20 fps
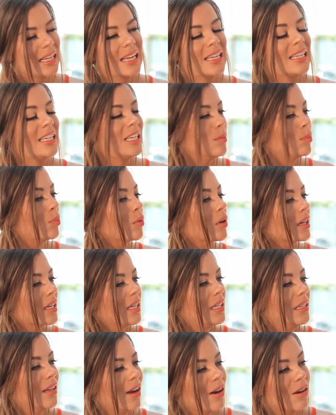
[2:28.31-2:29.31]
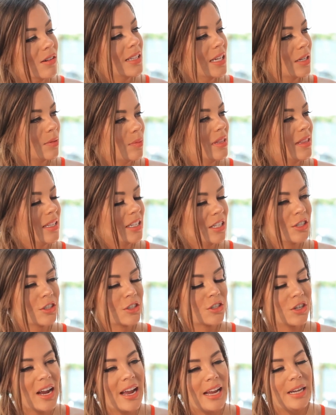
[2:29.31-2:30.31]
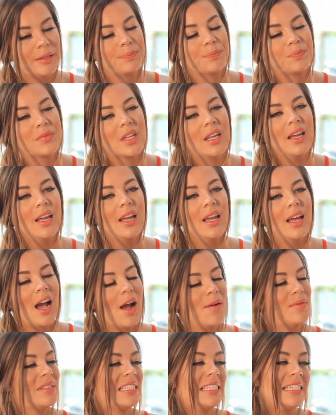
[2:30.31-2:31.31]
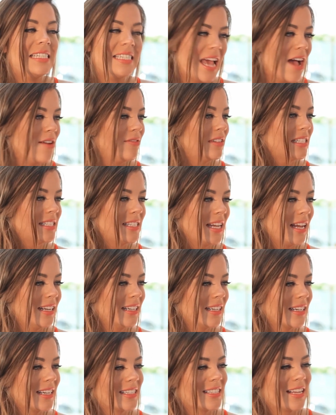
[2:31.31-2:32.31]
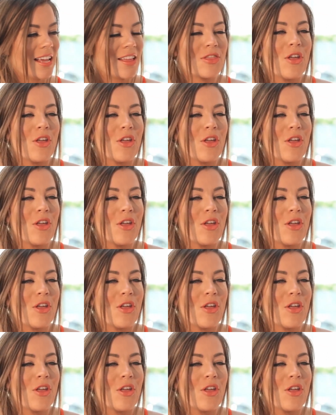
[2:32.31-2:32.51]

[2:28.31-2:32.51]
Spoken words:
like, keep working though, like, we think you're great. I was devastated, because I